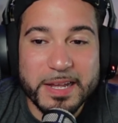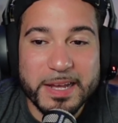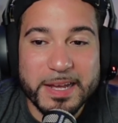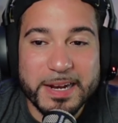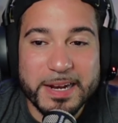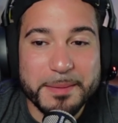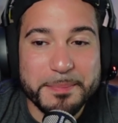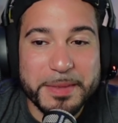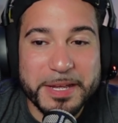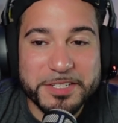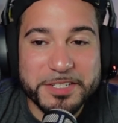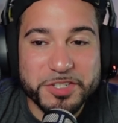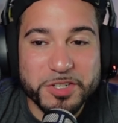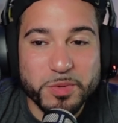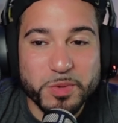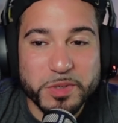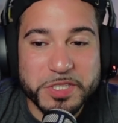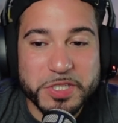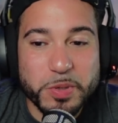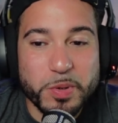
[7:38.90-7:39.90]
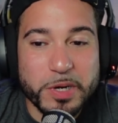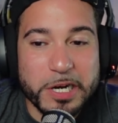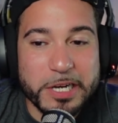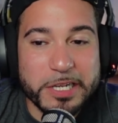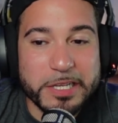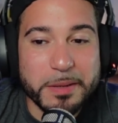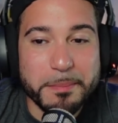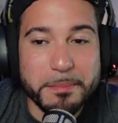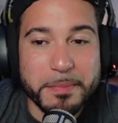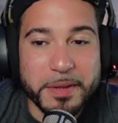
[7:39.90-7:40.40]
I'm not sure what's going on
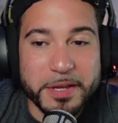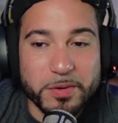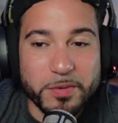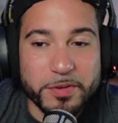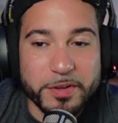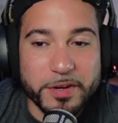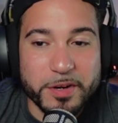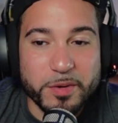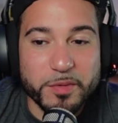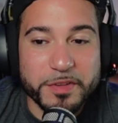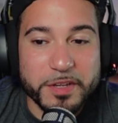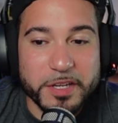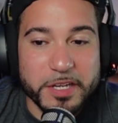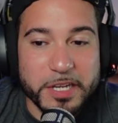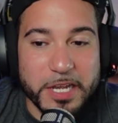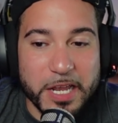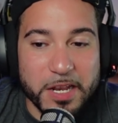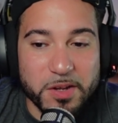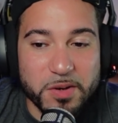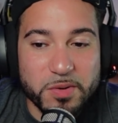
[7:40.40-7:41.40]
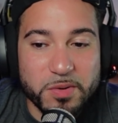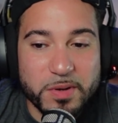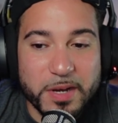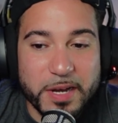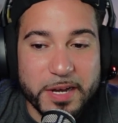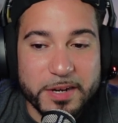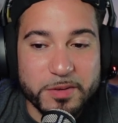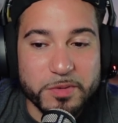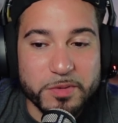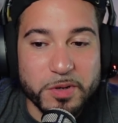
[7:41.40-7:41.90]
in the middle there with the yellow.
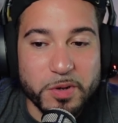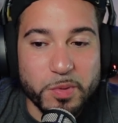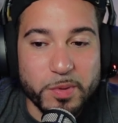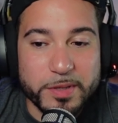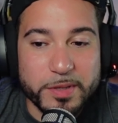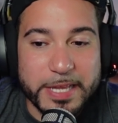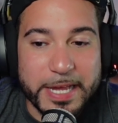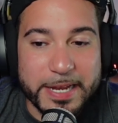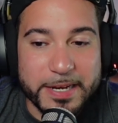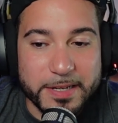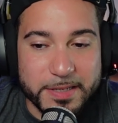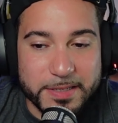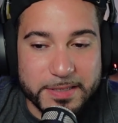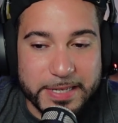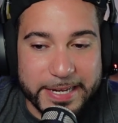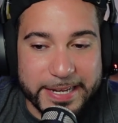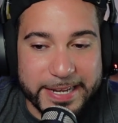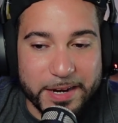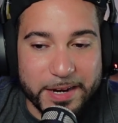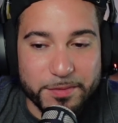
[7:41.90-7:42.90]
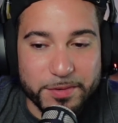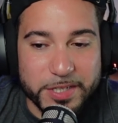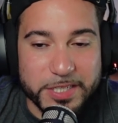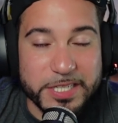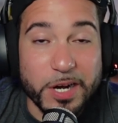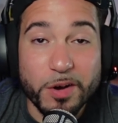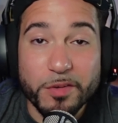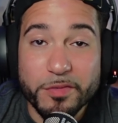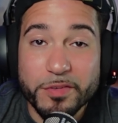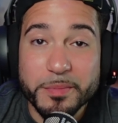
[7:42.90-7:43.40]
I don't know what that is. I can't really
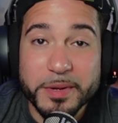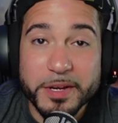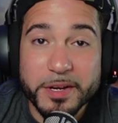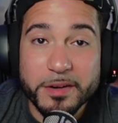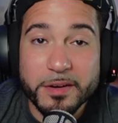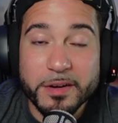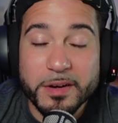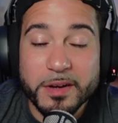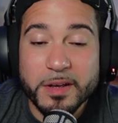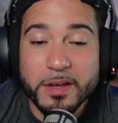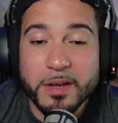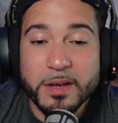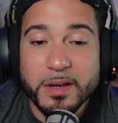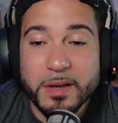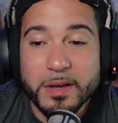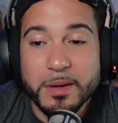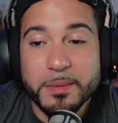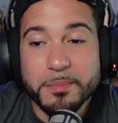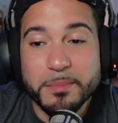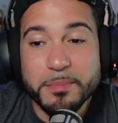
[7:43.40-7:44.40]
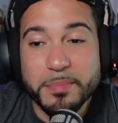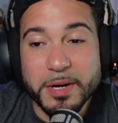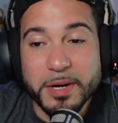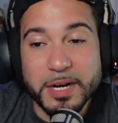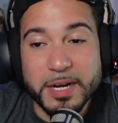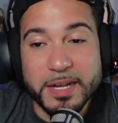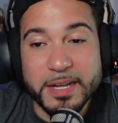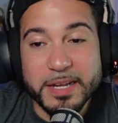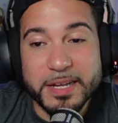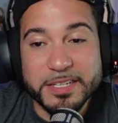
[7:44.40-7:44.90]
tell from here,
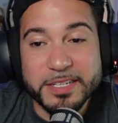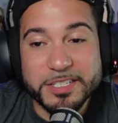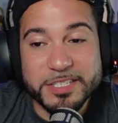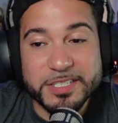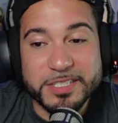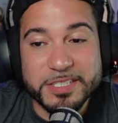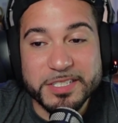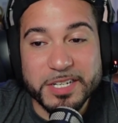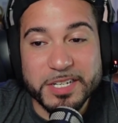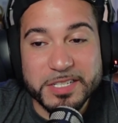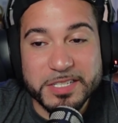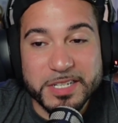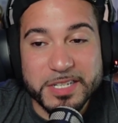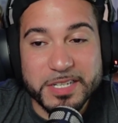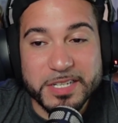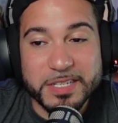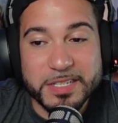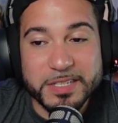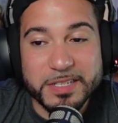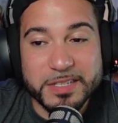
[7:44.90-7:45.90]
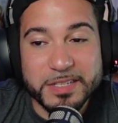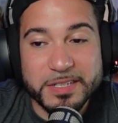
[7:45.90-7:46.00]
but it just doesn't.